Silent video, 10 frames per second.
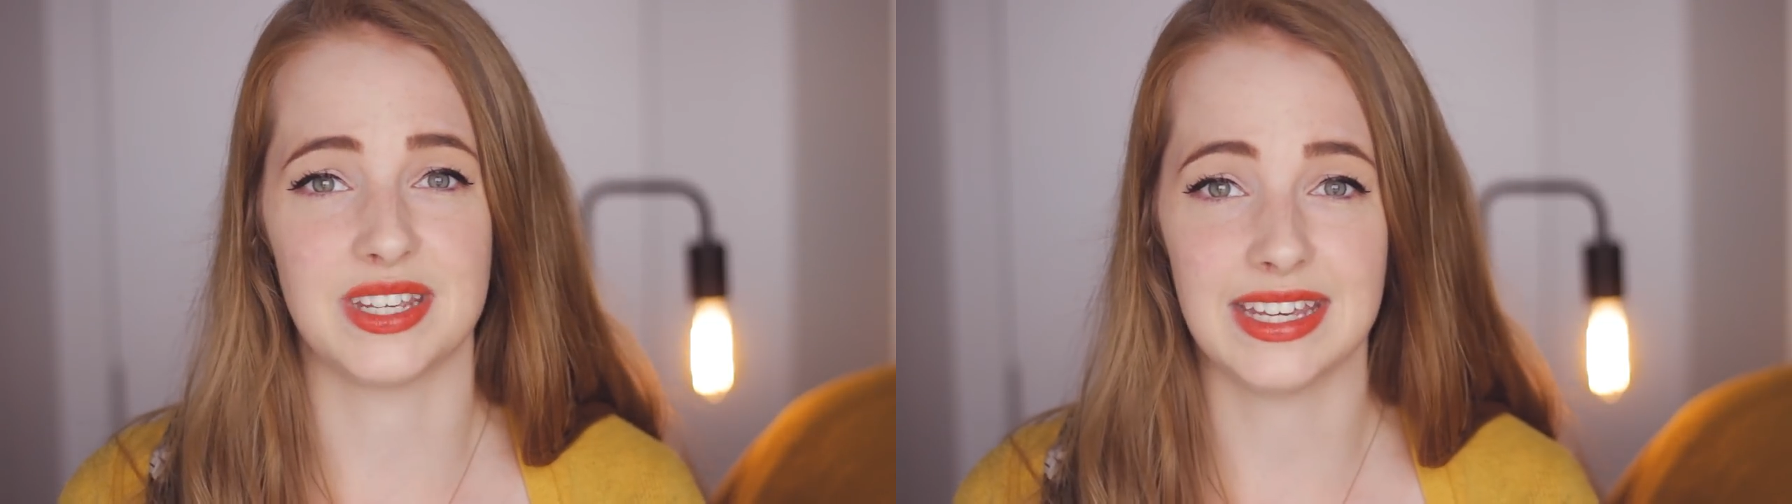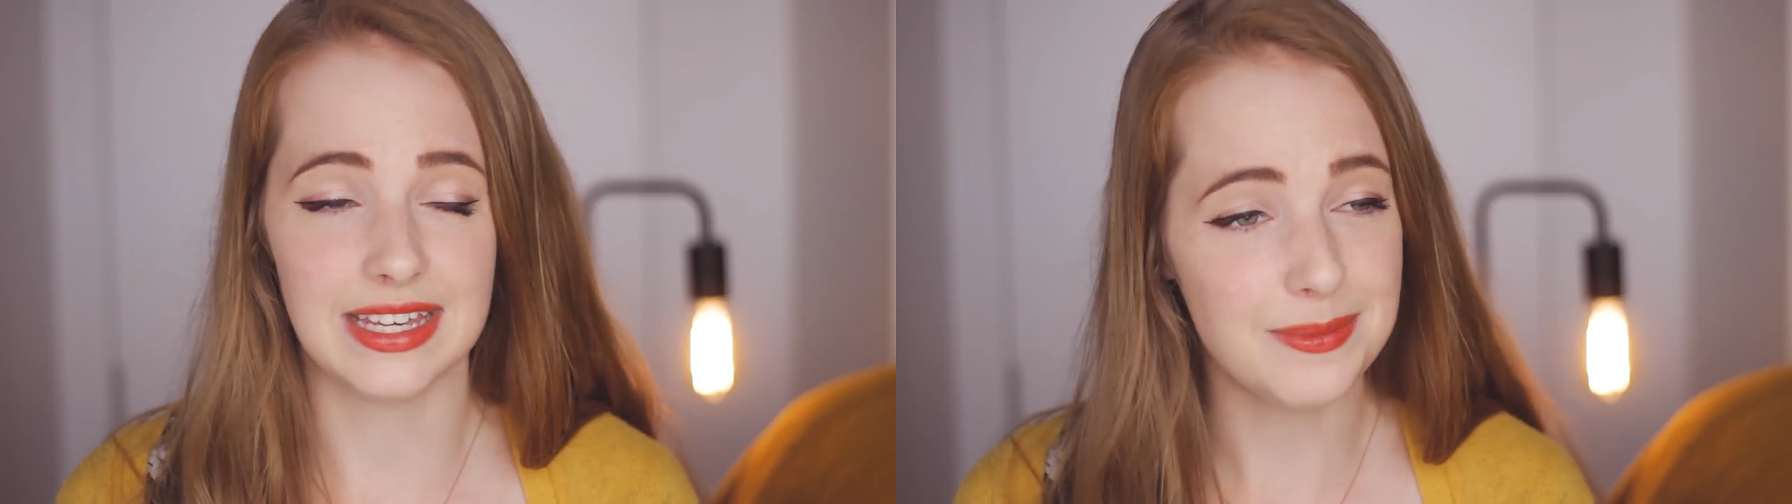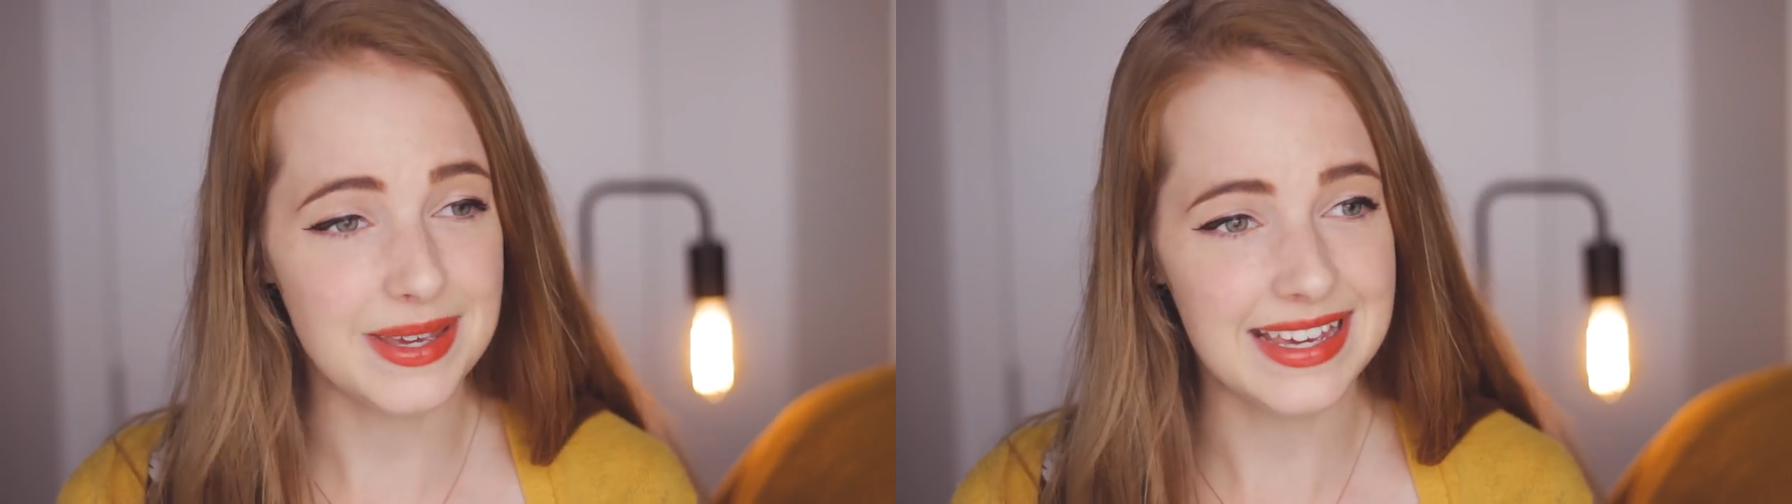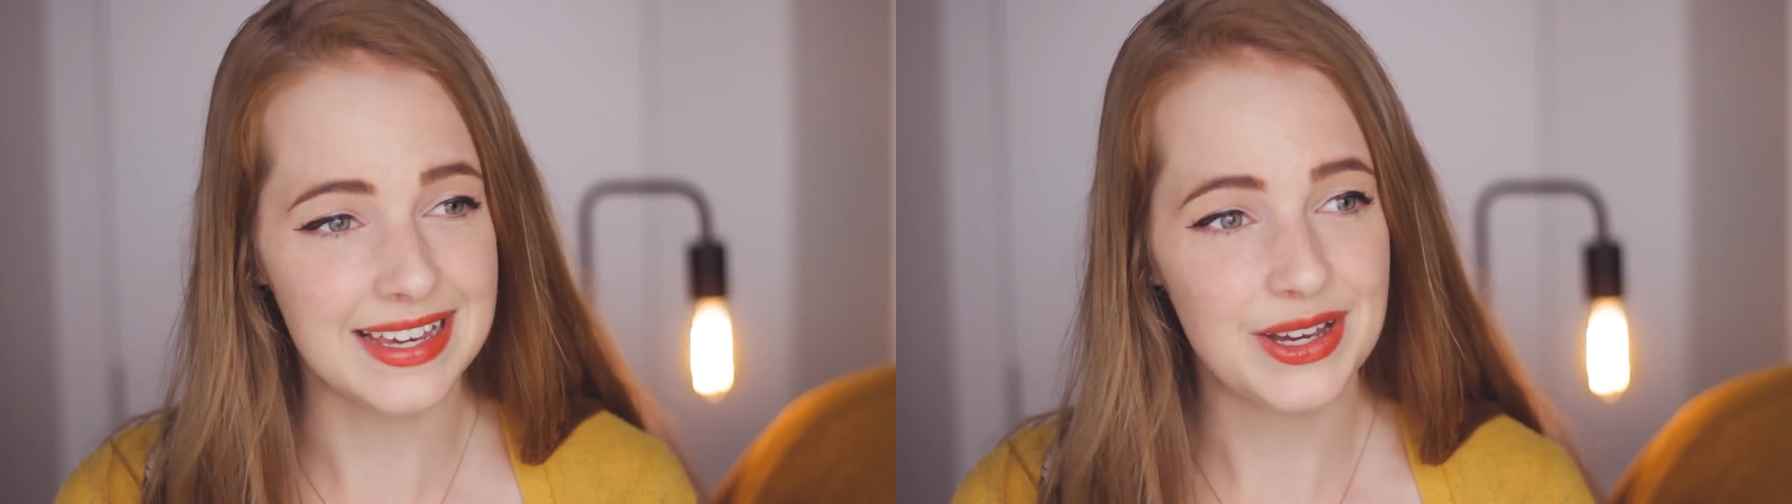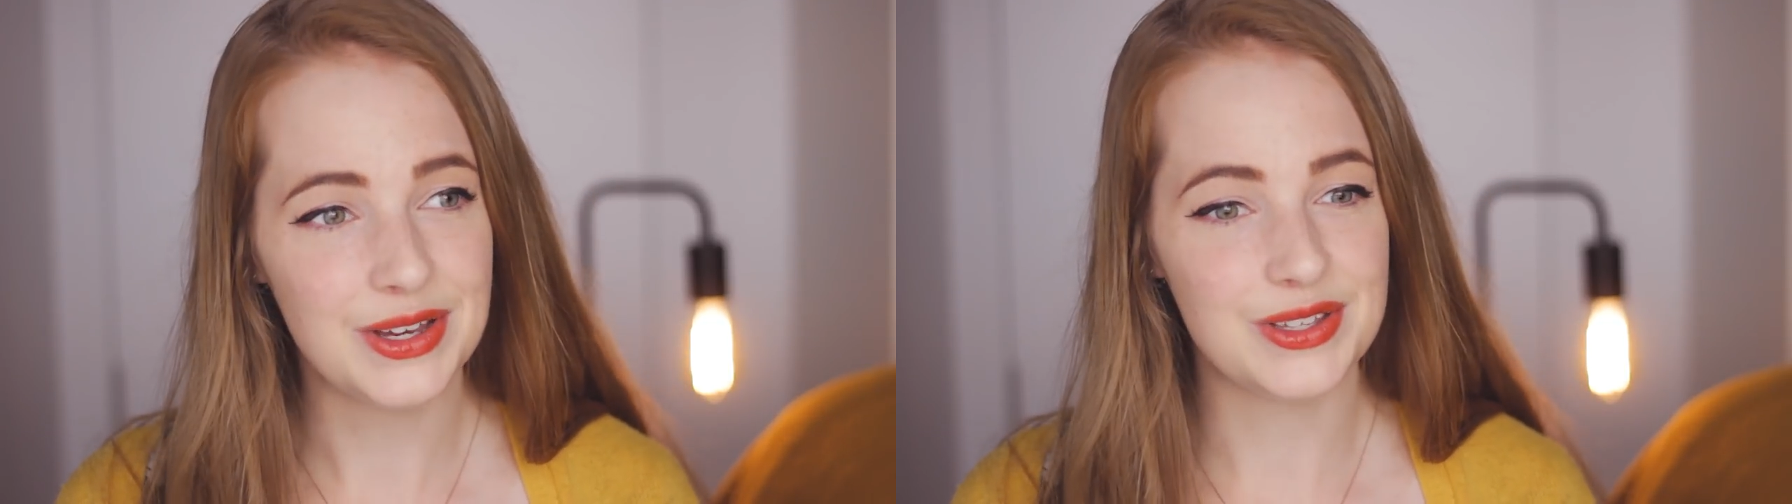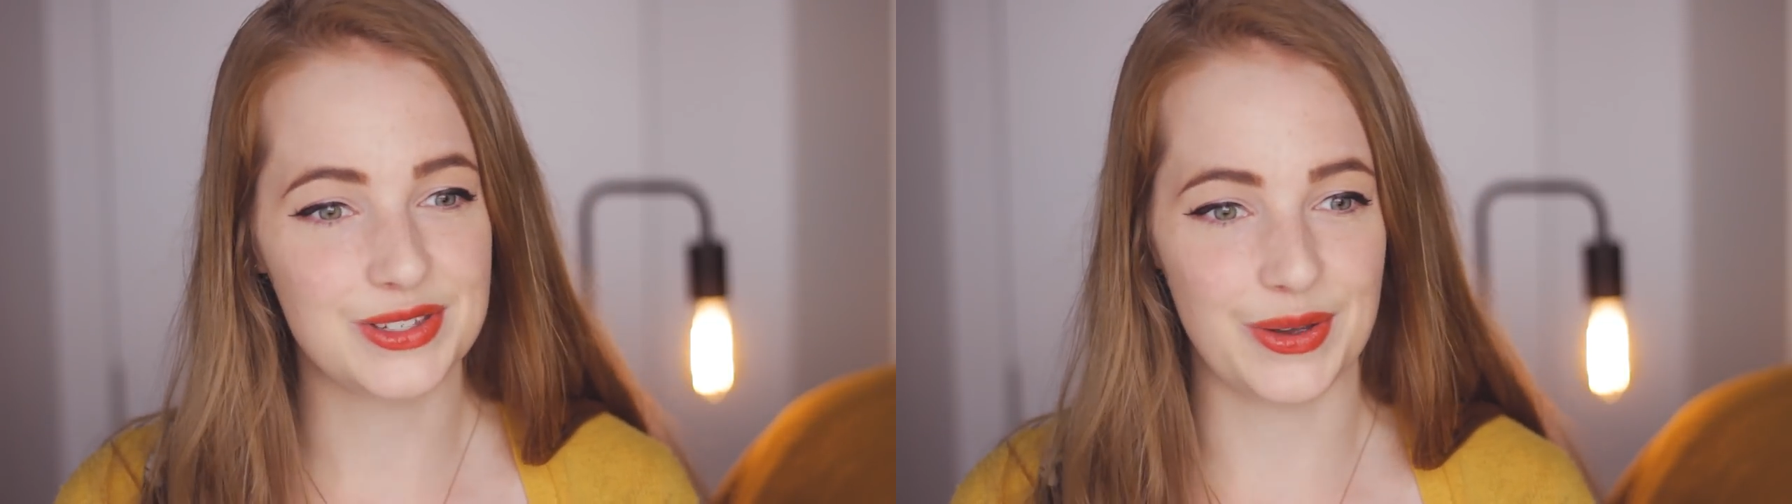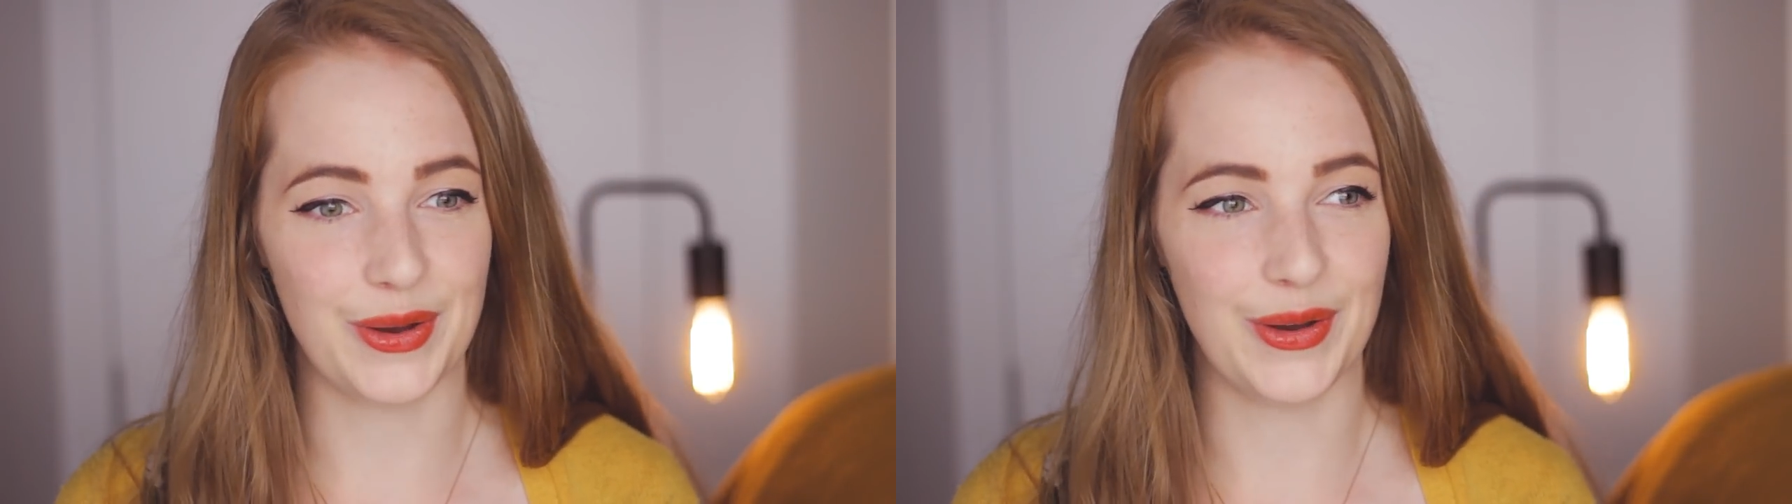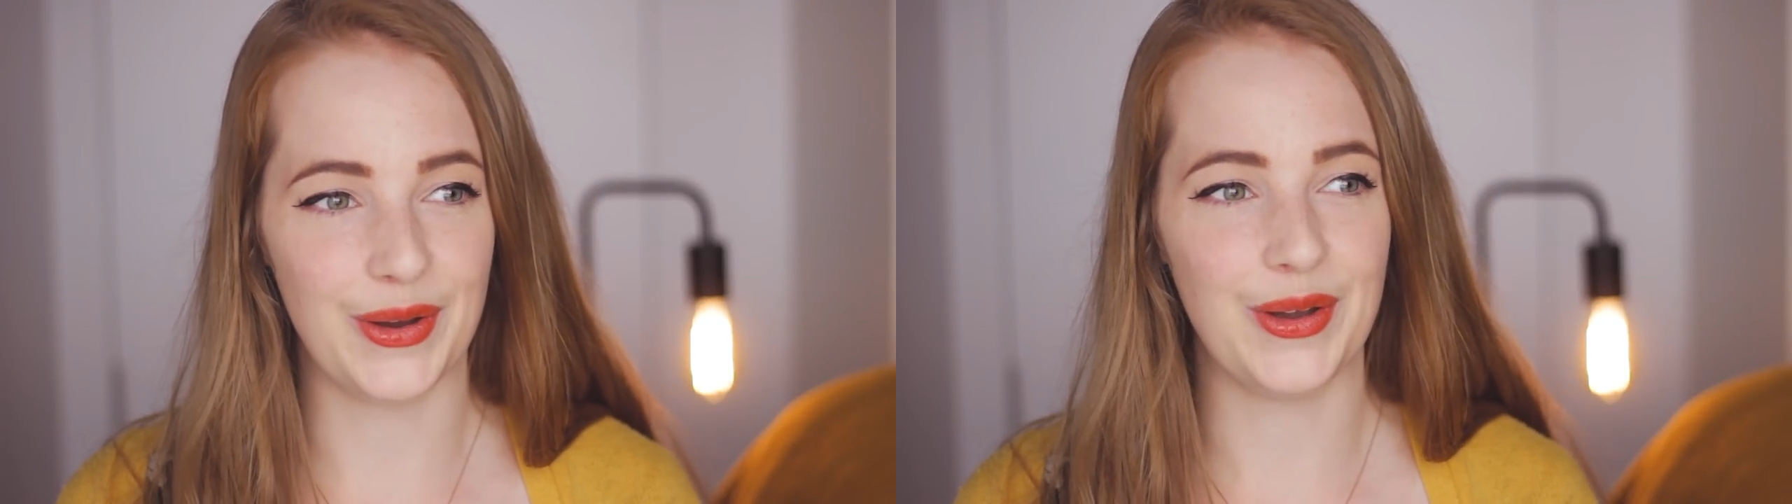to hear me,
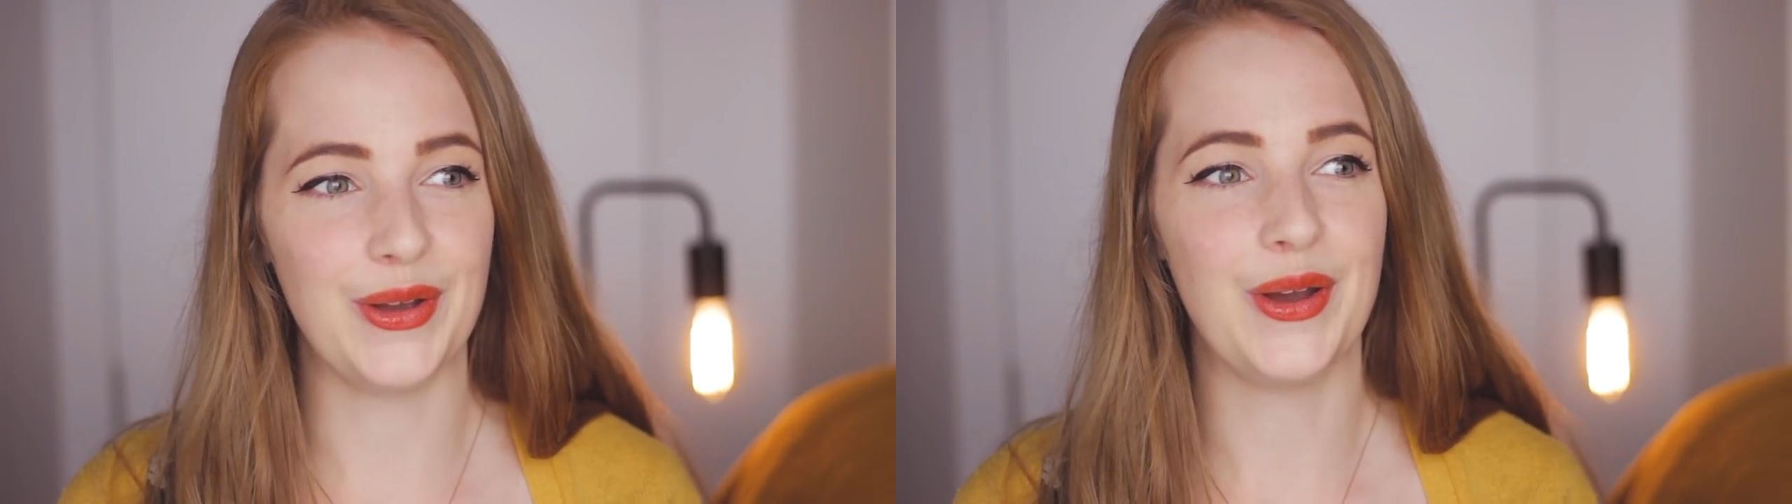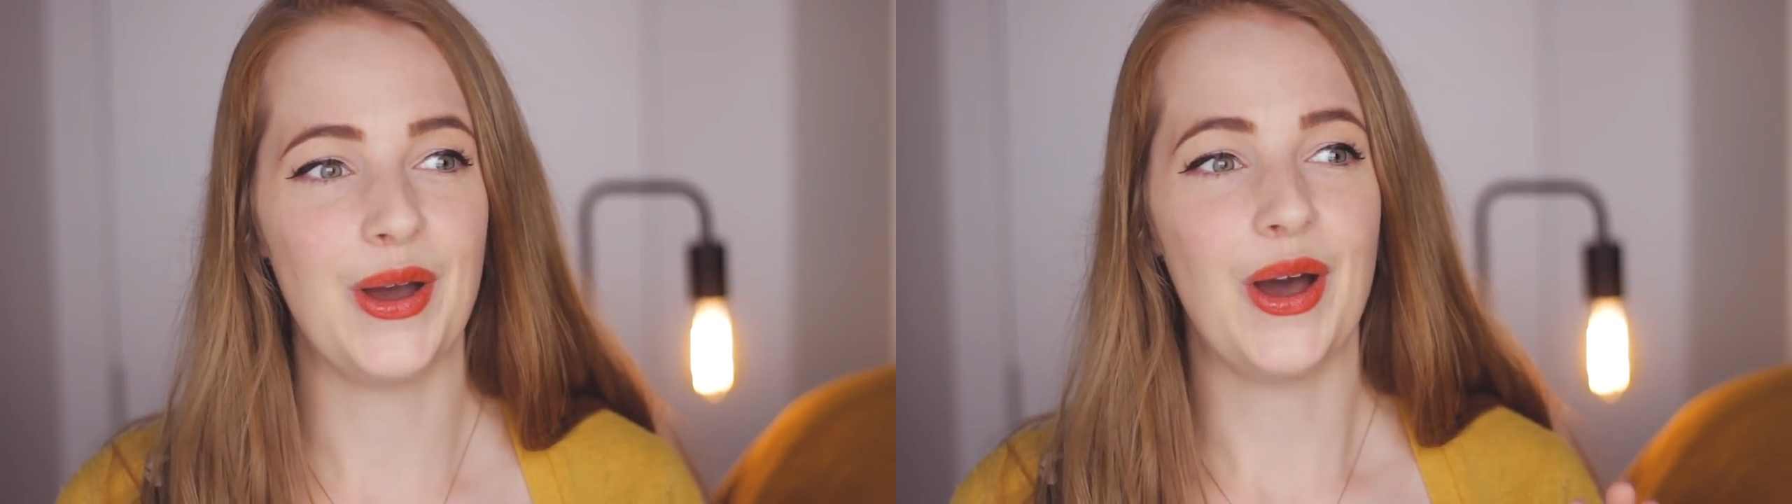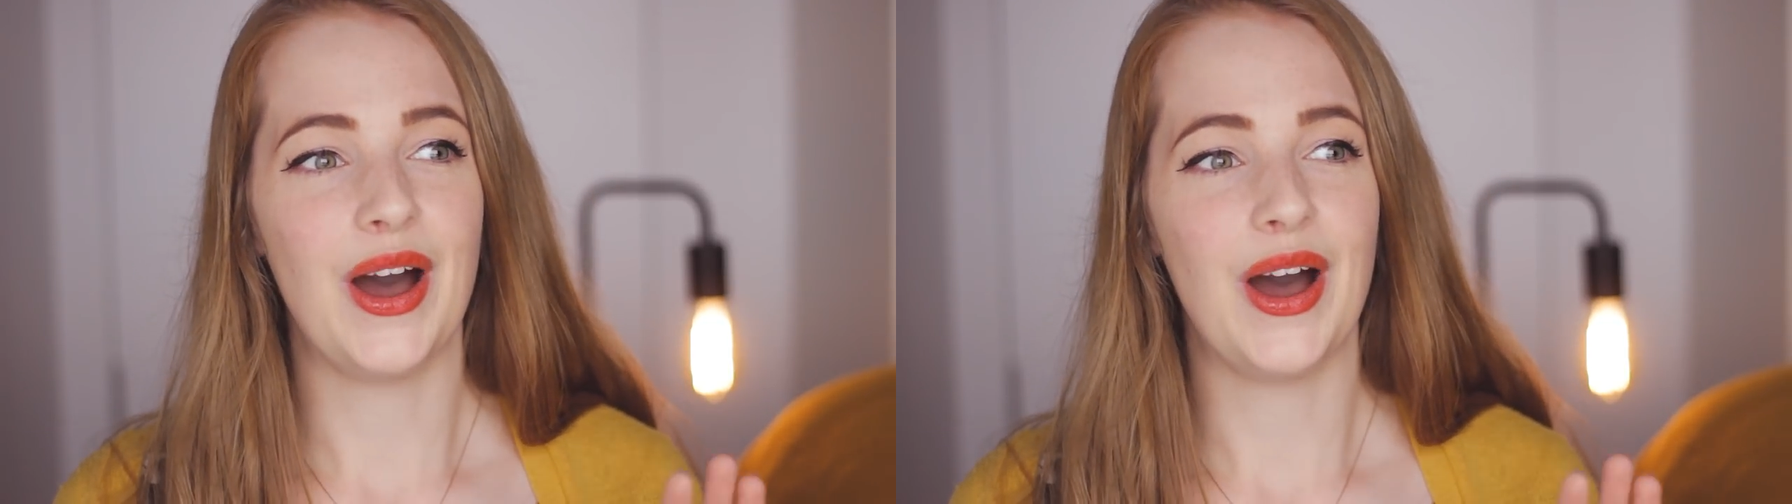so